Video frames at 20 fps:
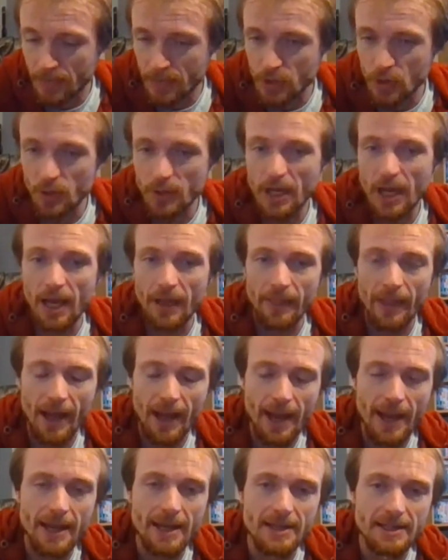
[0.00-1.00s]
So yeah,
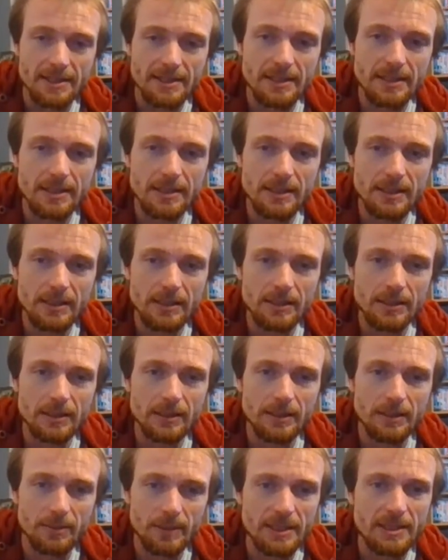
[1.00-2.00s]
that is
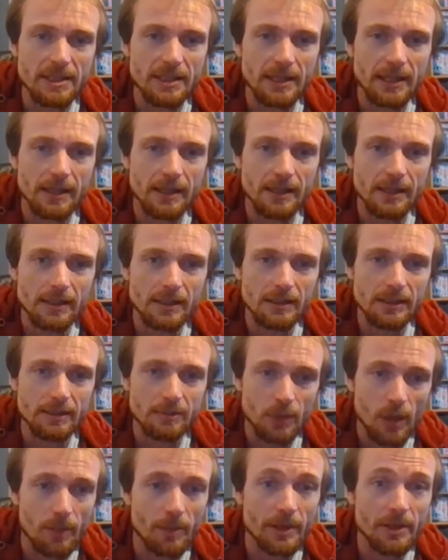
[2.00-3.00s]
a piece of kit,
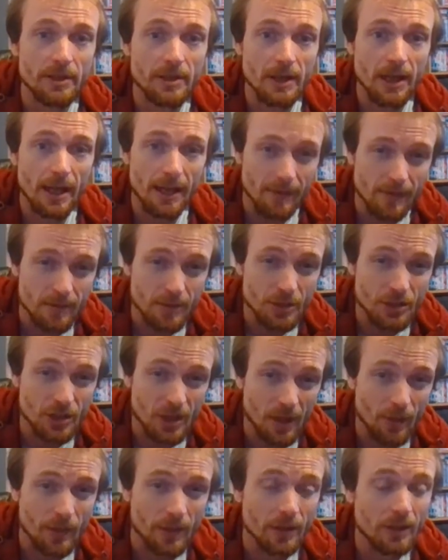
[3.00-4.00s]
in my opinion, everybody
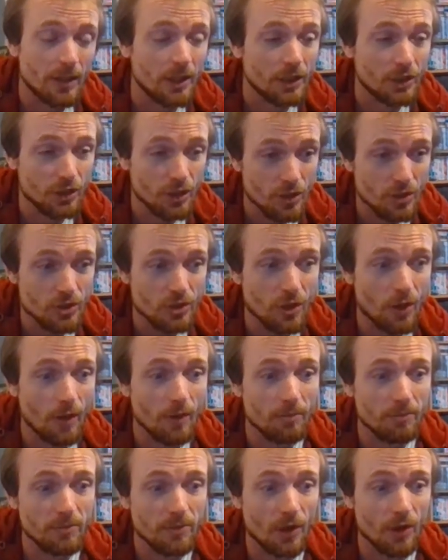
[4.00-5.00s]
should carry. I do so
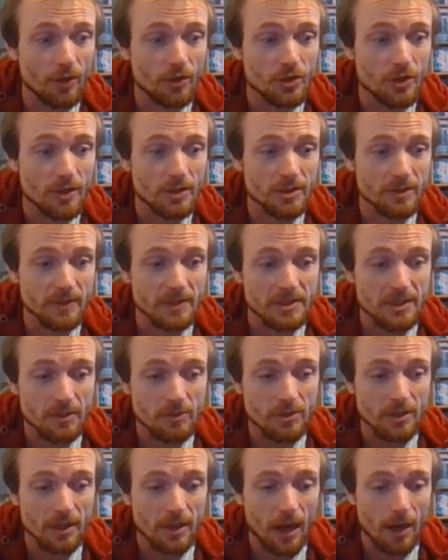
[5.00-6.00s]
apologise if this
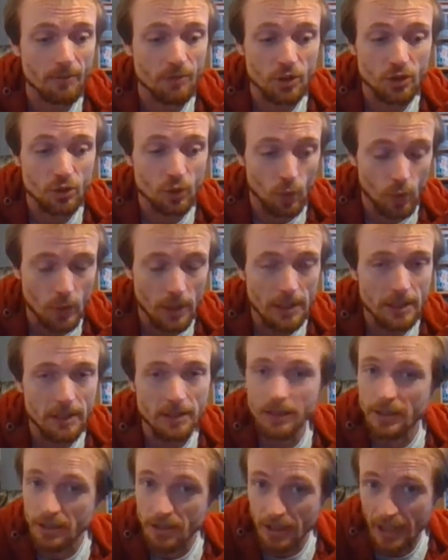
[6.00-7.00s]
sounds like I'm just talking,
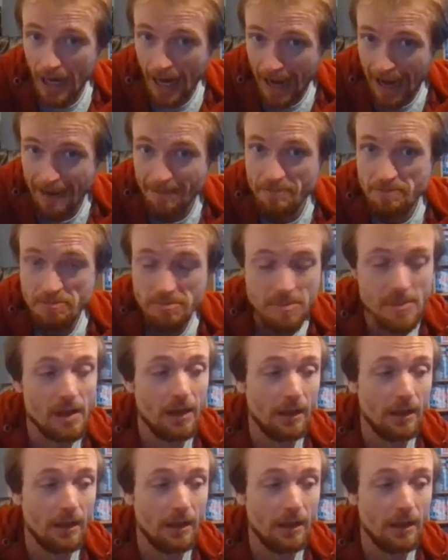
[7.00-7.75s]
because I am.